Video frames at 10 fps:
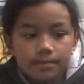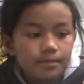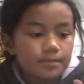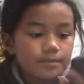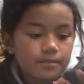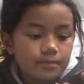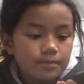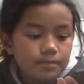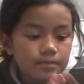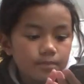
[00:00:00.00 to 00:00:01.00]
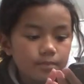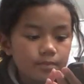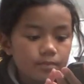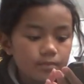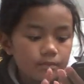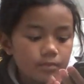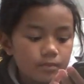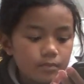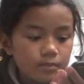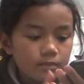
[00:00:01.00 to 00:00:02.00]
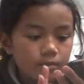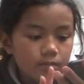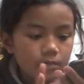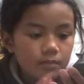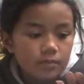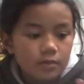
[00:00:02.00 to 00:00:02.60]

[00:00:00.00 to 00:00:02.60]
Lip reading: (no one is talking)